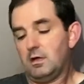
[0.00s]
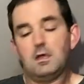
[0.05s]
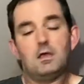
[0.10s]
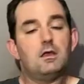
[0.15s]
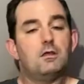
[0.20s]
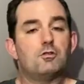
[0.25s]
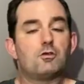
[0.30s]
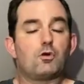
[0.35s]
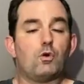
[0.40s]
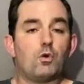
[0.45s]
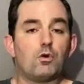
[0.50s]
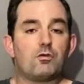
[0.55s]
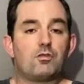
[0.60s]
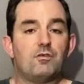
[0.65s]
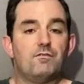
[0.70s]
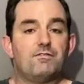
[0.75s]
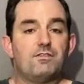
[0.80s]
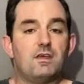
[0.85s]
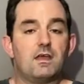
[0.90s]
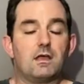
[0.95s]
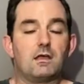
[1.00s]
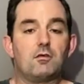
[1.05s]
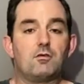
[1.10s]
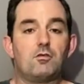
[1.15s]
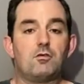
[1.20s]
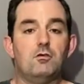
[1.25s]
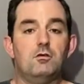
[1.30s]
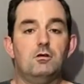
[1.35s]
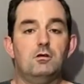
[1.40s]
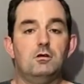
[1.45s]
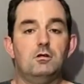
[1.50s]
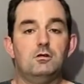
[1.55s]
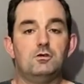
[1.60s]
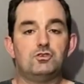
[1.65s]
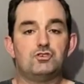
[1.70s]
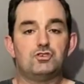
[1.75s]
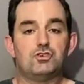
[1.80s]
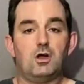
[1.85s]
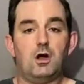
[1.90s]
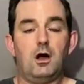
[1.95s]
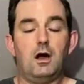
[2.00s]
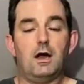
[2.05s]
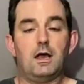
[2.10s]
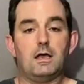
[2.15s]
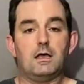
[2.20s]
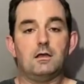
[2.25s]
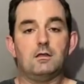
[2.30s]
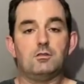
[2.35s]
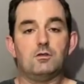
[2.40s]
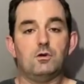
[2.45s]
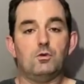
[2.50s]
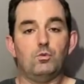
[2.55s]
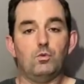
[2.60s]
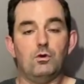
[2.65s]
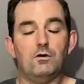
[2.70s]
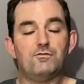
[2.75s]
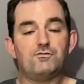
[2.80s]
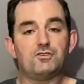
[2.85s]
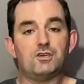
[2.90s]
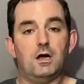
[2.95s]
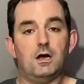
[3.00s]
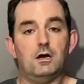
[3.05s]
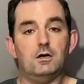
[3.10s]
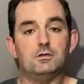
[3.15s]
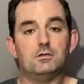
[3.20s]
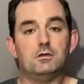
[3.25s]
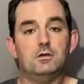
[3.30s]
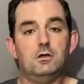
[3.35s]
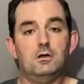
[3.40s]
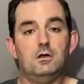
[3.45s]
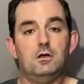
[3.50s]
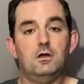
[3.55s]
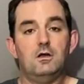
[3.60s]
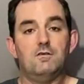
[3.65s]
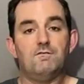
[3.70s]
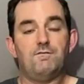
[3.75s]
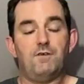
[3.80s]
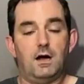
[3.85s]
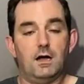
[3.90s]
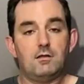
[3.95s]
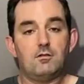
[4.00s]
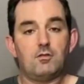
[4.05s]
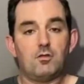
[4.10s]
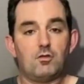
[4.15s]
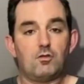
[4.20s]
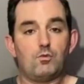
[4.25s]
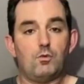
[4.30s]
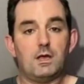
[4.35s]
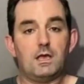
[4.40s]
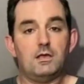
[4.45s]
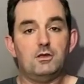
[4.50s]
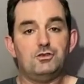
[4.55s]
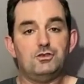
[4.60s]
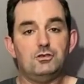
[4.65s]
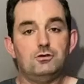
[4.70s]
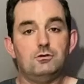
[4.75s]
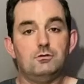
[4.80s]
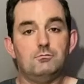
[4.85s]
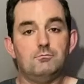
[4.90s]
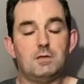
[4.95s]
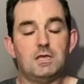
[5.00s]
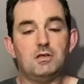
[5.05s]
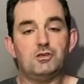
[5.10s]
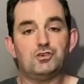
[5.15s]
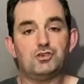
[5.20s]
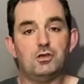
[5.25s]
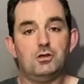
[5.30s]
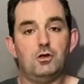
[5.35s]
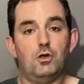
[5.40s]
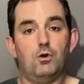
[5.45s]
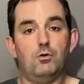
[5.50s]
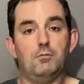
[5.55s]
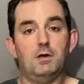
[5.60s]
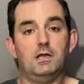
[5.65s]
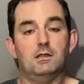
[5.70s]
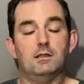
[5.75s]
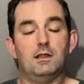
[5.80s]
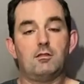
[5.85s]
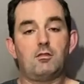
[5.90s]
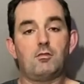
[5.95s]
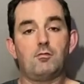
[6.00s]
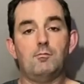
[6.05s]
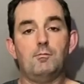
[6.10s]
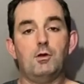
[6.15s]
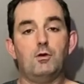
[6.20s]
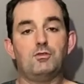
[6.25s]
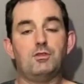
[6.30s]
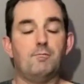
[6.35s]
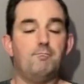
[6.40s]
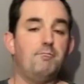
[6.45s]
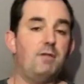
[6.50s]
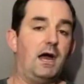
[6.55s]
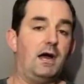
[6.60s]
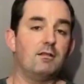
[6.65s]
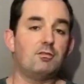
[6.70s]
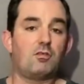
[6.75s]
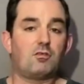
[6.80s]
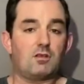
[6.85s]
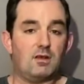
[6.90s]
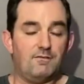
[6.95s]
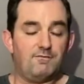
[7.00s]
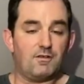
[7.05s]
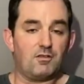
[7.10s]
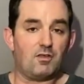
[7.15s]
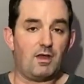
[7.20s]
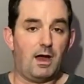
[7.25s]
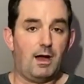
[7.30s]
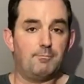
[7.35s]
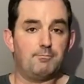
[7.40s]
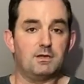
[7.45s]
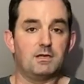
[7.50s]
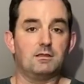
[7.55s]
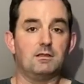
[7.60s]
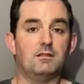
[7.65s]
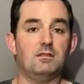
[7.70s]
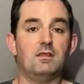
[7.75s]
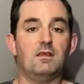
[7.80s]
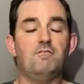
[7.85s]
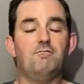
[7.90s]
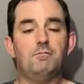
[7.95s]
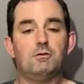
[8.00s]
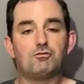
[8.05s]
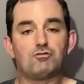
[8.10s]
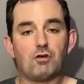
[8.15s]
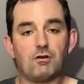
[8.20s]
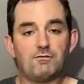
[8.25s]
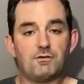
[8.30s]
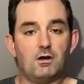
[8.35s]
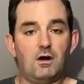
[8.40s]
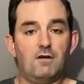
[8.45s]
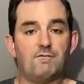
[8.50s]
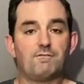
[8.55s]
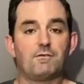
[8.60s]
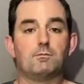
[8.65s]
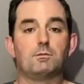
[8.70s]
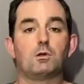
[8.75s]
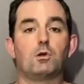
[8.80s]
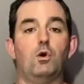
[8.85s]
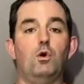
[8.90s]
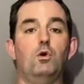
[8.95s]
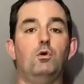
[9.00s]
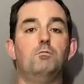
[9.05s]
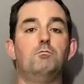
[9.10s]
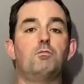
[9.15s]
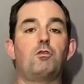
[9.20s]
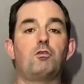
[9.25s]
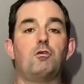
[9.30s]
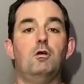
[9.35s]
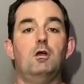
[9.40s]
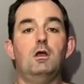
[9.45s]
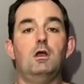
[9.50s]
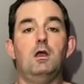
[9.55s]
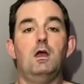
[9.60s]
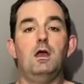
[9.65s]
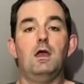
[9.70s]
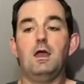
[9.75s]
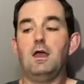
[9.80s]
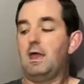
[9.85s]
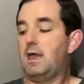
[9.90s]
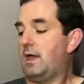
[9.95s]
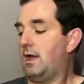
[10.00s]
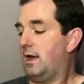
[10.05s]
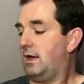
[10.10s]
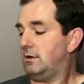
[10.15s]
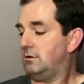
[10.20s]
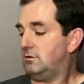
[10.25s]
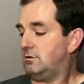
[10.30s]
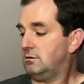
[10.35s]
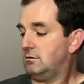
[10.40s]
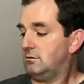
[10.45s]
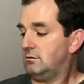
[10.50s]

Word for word: in the course of things, Chai, the wolf child, finds his way to Meesh and Noma and lets them know that bad stuff is happening, that they've been driven off from their homes. And